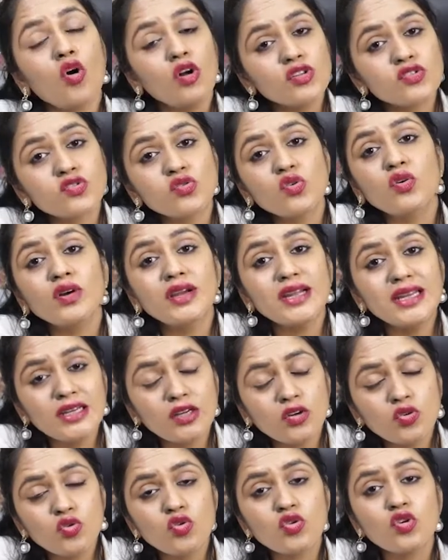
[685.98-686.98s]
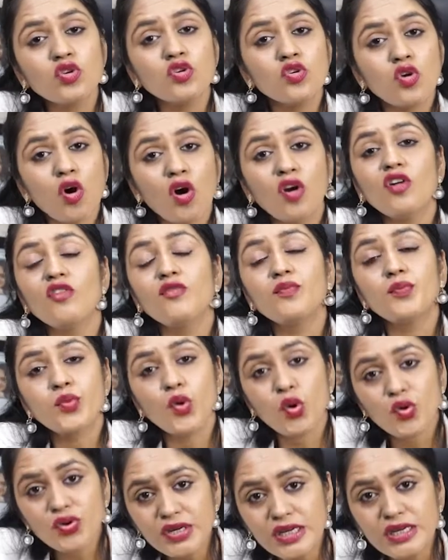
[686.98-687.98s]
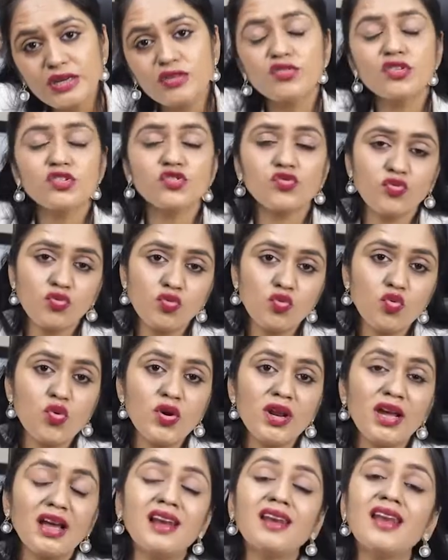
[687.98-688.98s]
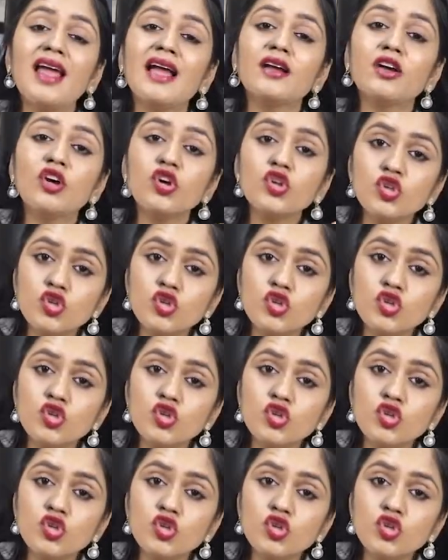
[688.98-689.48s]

also include lot of protein rich food like a